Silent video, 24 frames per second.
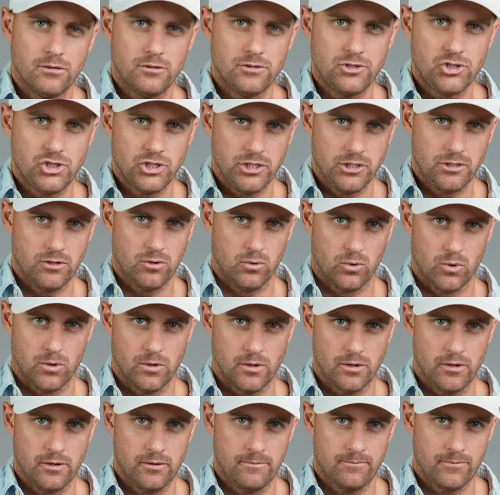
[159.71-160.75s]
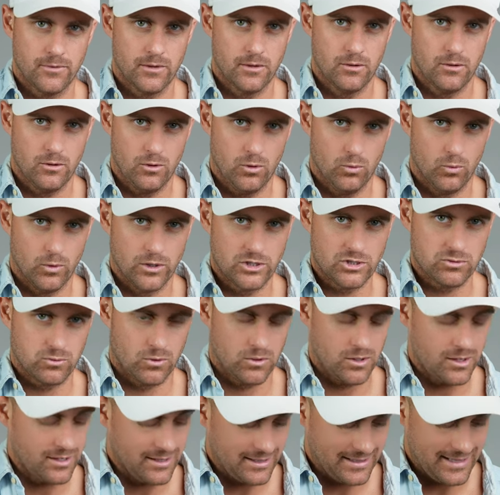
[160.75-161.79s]
G chord, which
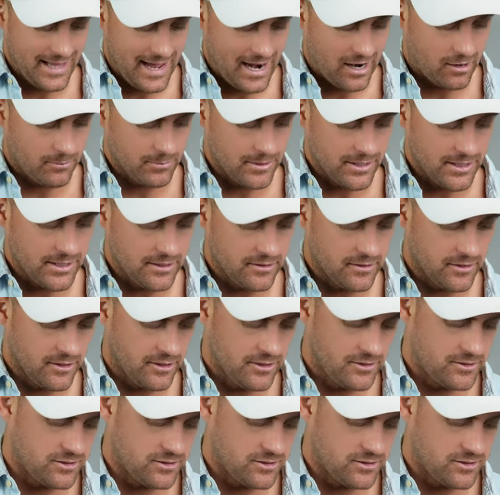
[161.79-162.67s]
will allow me